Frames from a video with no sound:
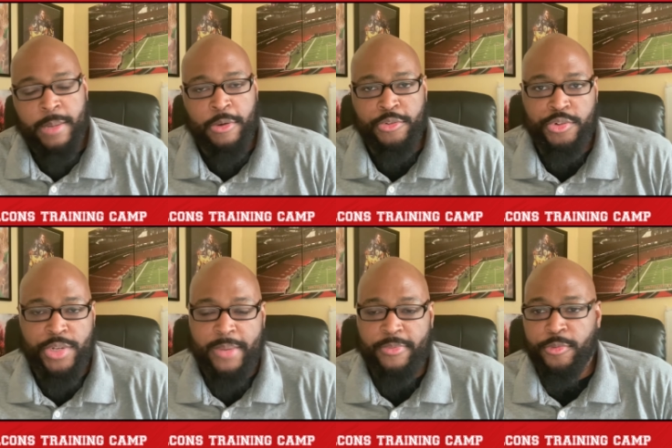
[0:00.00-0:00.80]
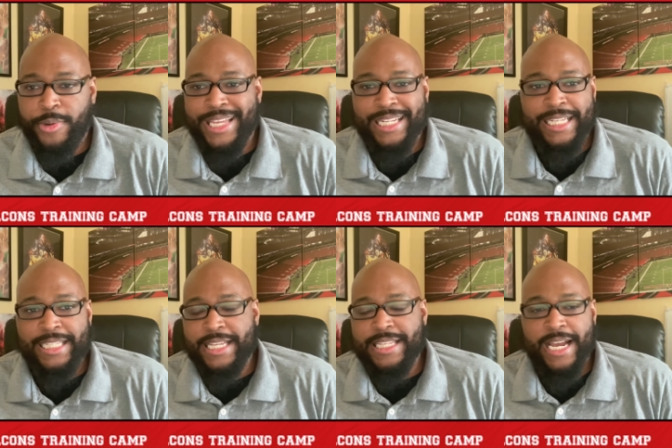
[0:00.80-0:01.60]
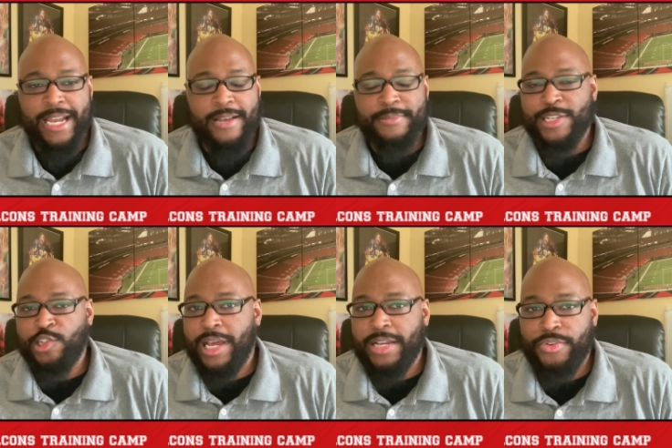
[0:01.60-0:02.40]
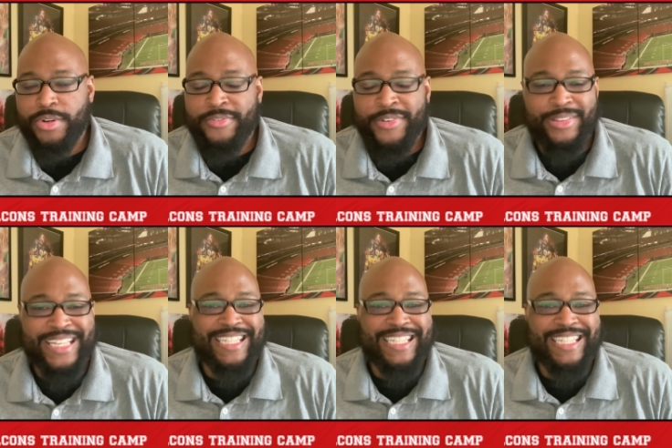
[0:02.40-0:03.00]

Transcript: Post your job for free at LinkedIn.com slash locked on NFL.